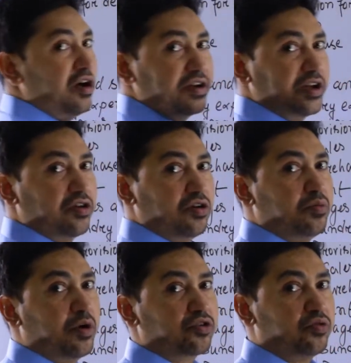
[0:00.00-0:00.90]
already you know
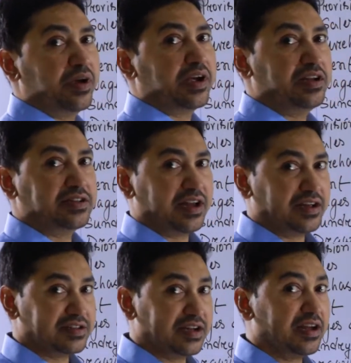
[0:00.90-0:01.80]
motor vehicle is an
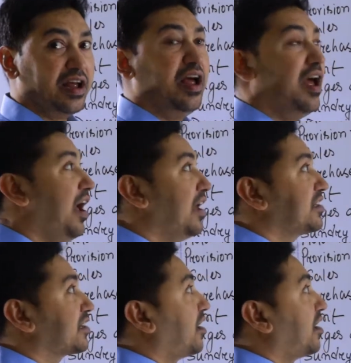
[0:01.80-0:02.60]
asset. Asset